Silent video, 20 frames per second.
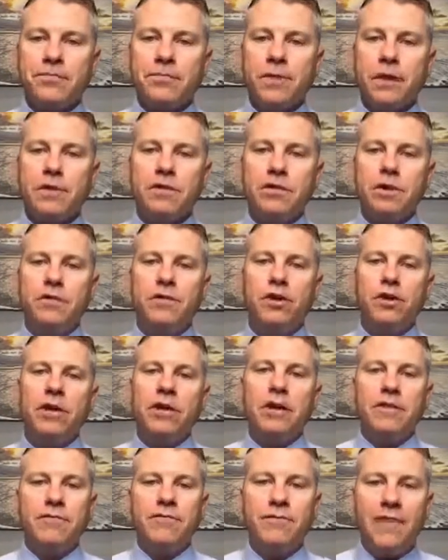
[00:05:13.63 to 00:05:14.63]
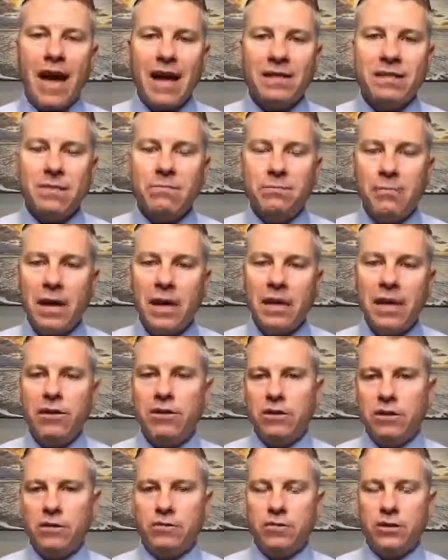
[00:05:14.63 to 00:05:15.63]
So if you're going to invest money
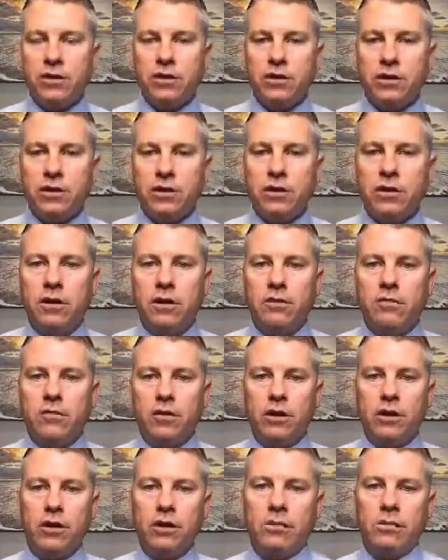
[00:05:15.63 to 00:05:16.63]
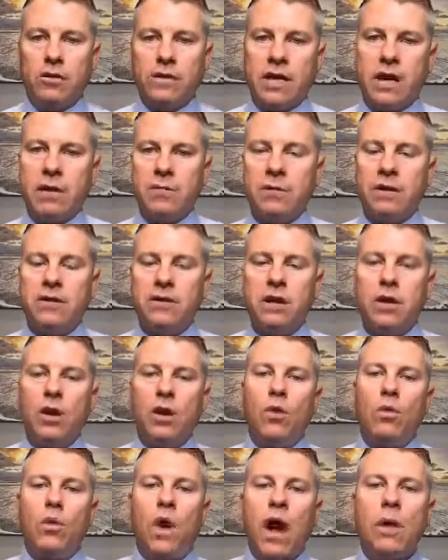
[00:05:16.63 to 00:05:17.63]
into your future for a good retirement,
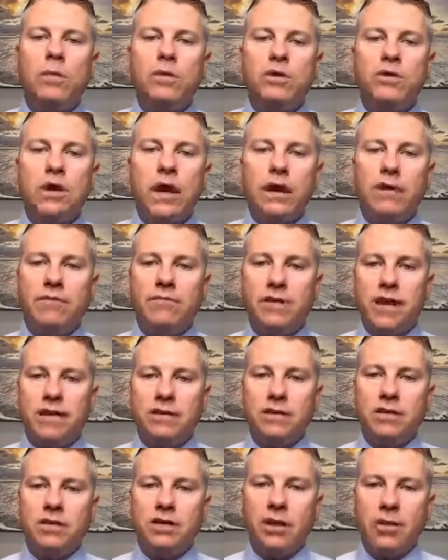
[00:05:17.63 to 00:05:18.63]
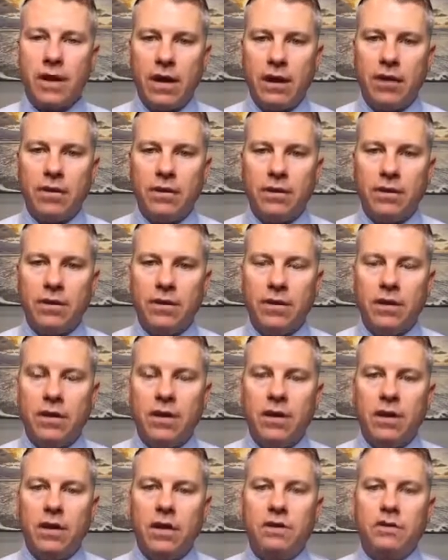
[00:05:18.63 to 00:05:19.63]
why would you not invest into your health?
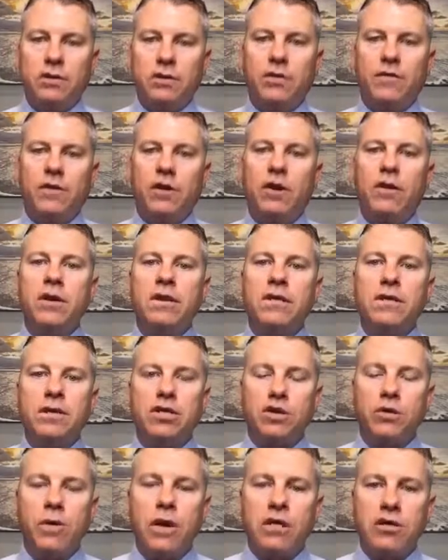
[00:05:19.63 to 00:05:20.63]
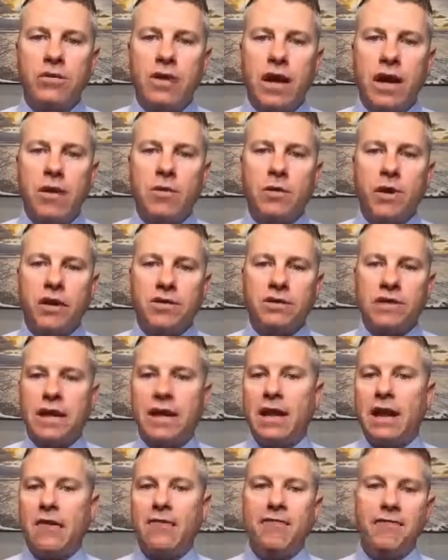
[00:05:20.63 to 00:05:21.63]
So if you're in a situation now where you're
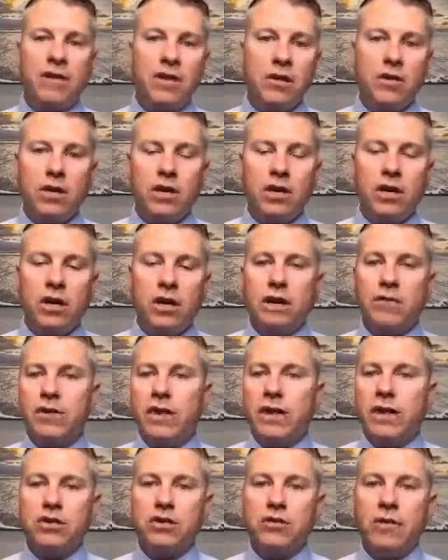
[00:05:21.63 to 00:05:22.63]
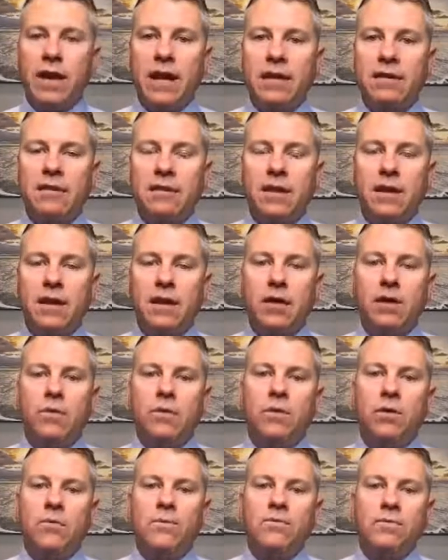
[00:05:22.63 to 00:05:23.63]
saying, I feel good, everything is great,
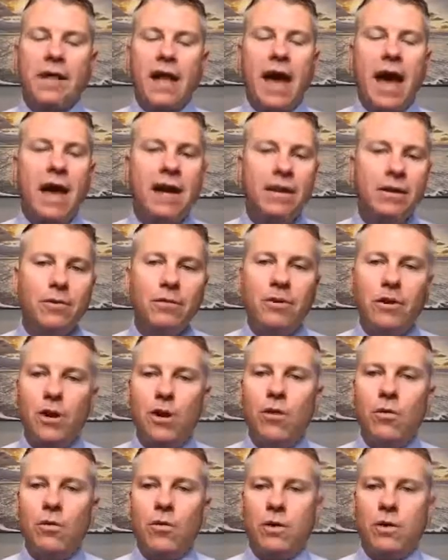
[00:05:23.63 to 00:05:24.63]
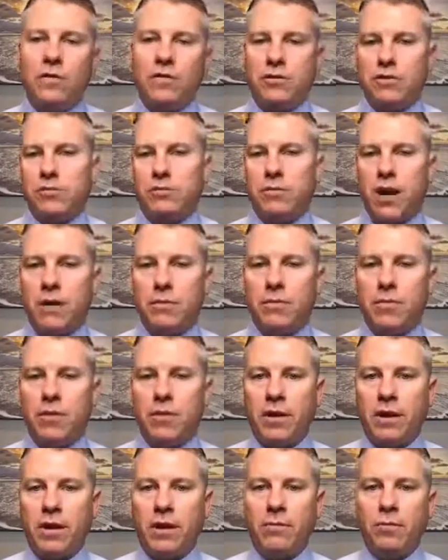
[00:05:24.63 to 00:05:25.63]
well, how do you know if there's a problem
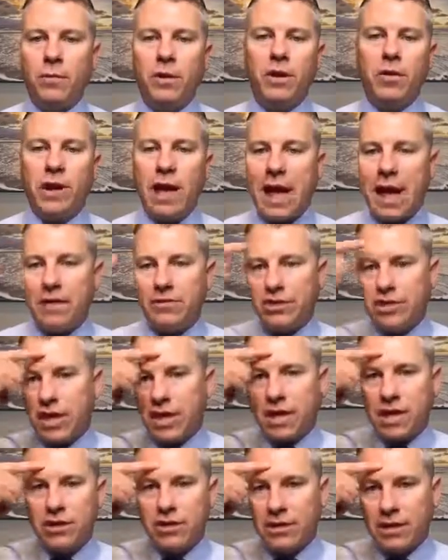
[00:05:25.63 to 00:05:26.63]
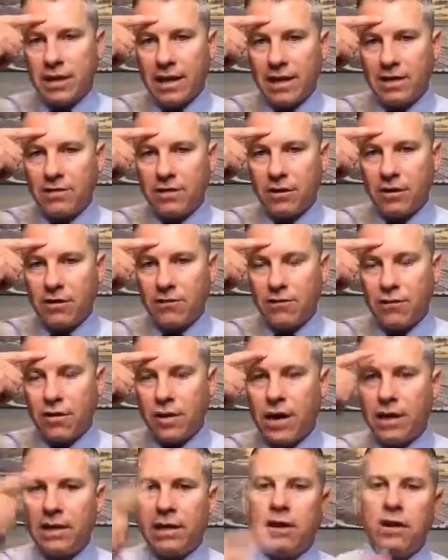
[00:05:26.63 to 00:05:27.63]
going on? We don't have check engine lights on our
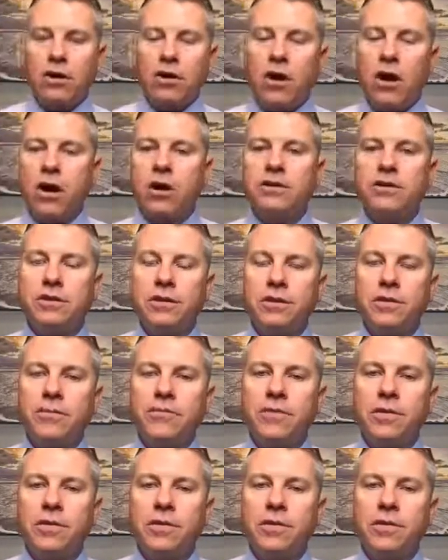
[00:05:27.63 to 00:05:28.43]
forehead like our cars do.